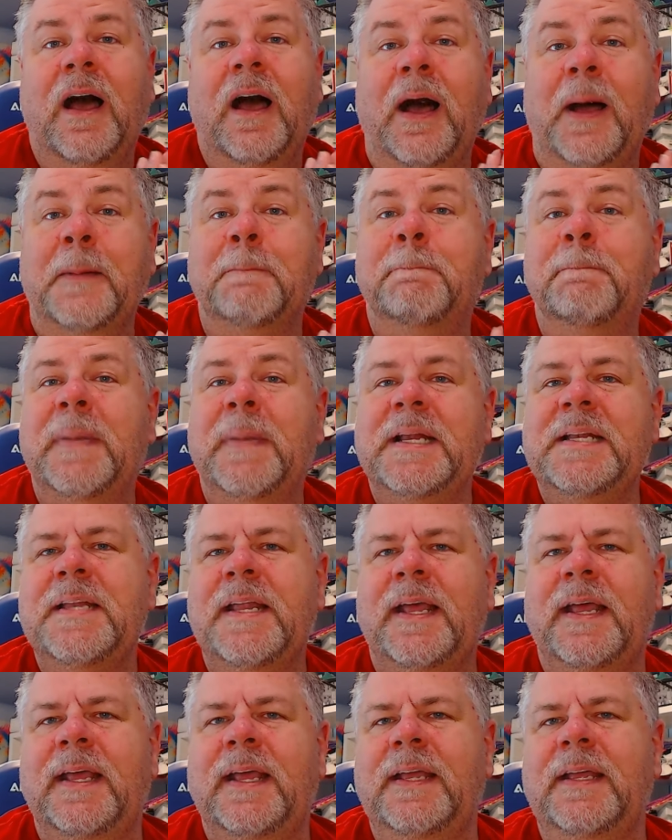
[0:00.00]
On
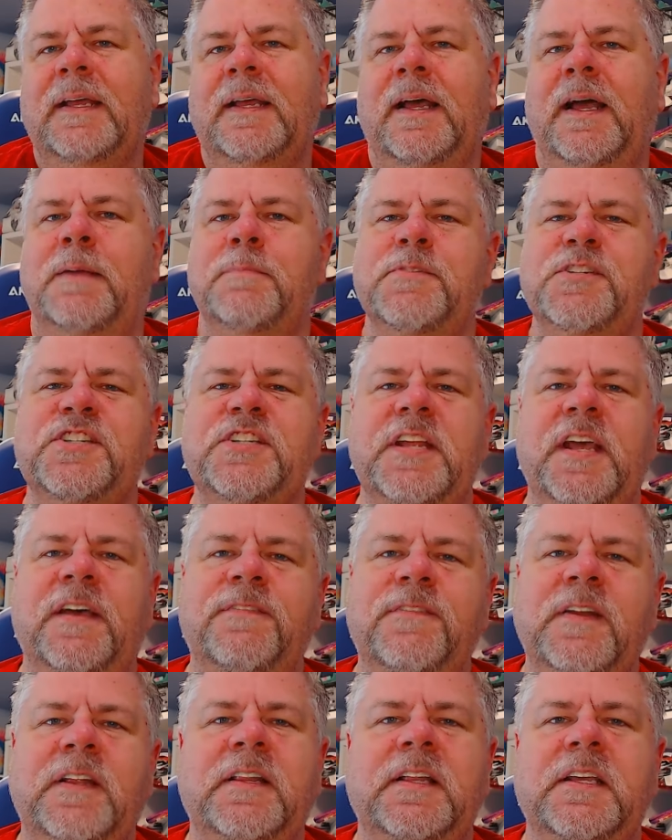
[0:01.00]
Monday, I'm
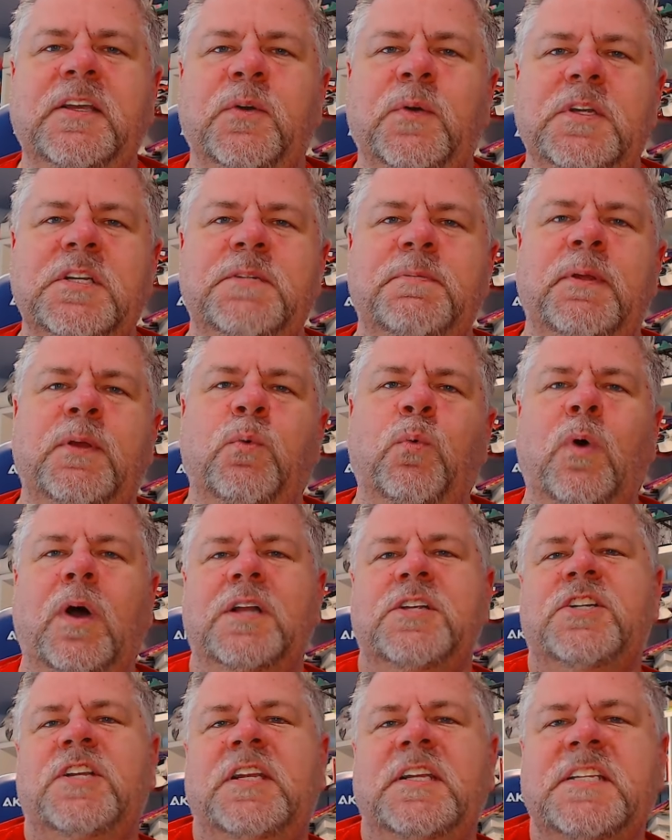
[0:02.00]
definitely going to be
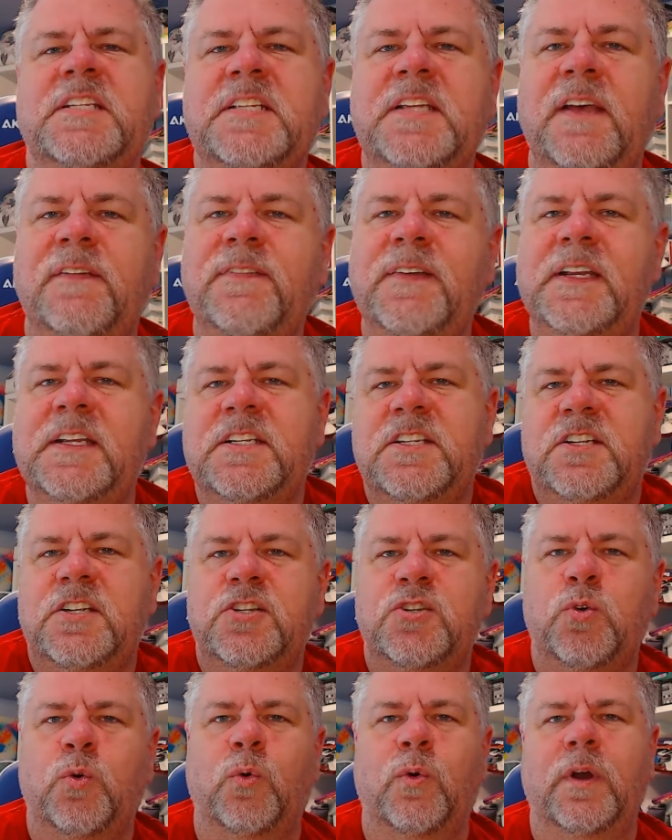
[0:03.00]
watching Stephanie's
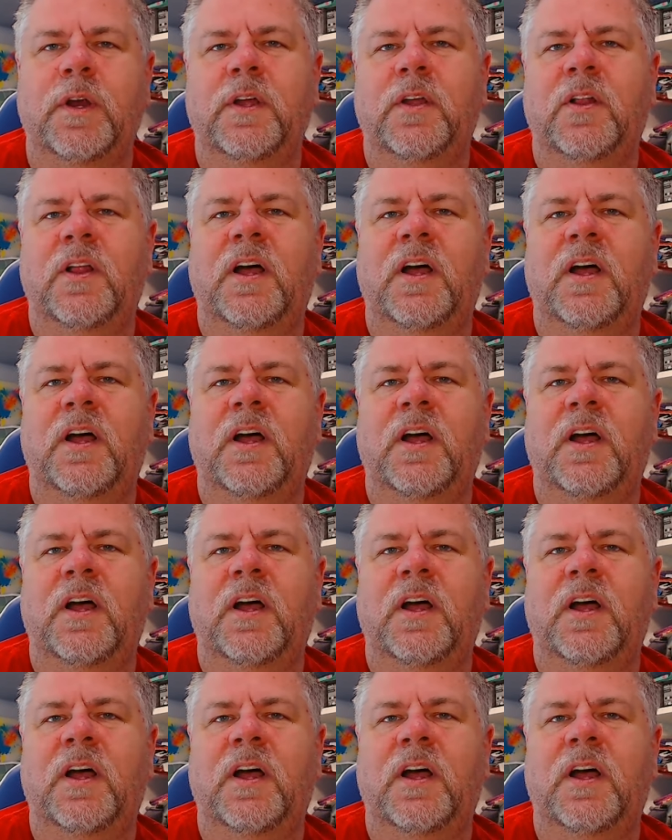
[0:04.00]
tutorial